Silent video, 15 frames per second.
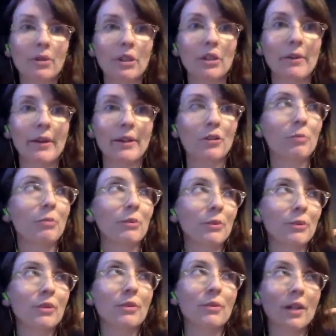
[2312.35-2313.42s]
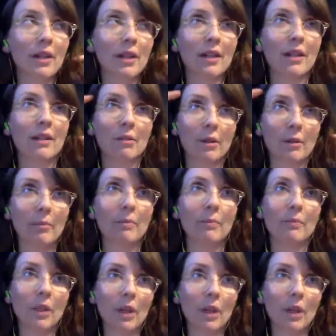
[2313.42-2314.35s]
you know, entrepreneurs who are